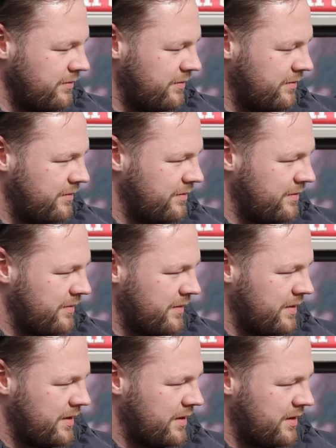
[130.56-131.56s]

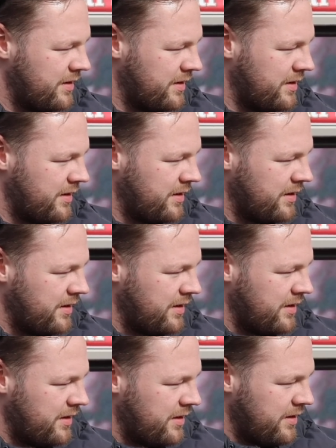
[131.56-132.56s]

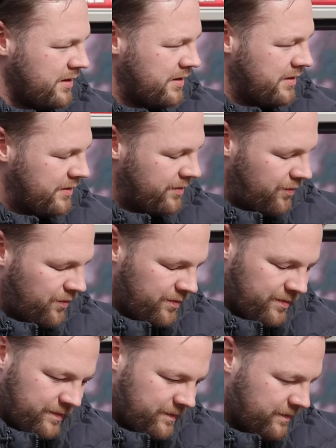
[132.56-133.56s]

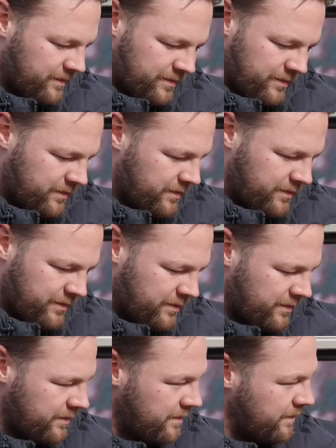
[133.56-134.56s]

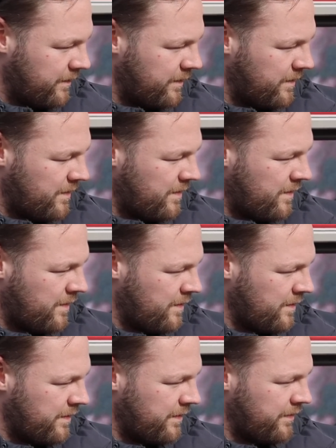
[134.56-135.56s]

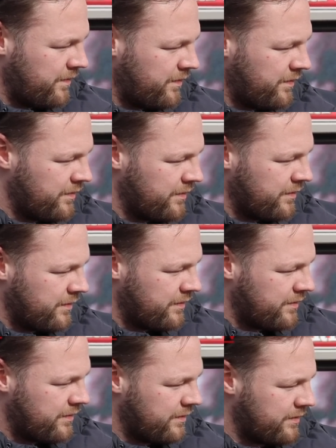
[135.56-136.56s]
This person isn't speaking.